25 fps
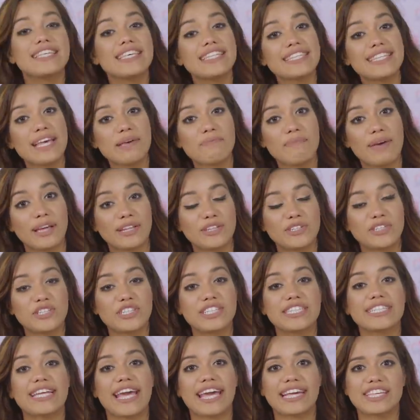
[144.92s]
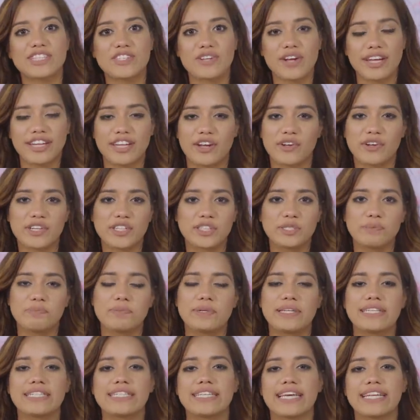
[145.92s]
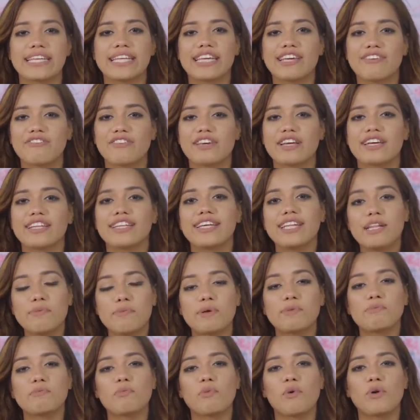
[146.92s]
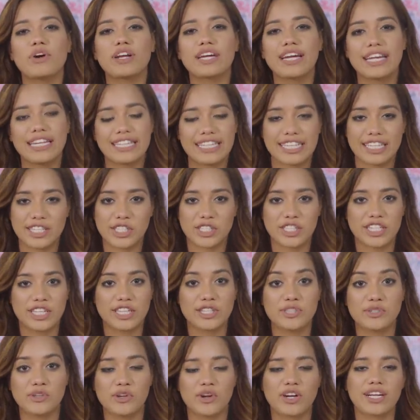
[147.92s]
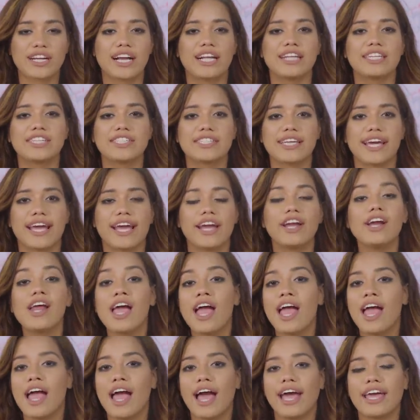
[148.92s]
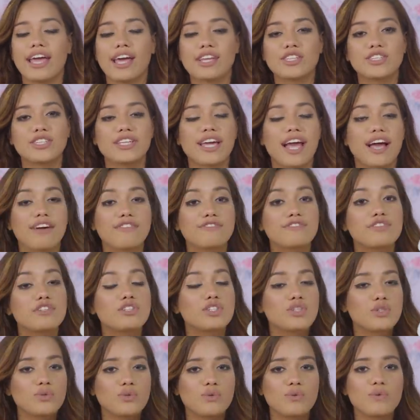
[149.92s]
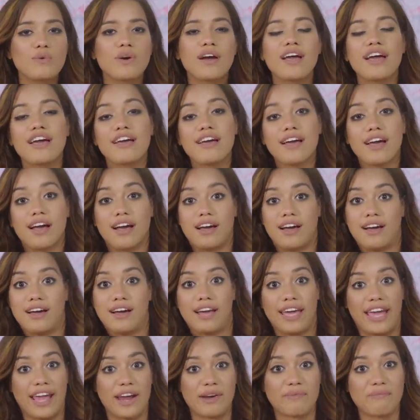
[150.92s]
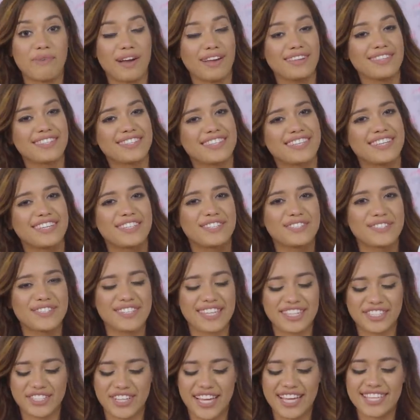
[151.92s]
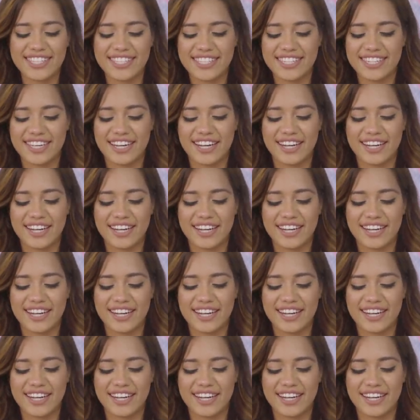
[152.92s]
Since I mentioned extra nourishment and giving a little bit more conditioning to your colored hair, I actually have two hair masks to suggest.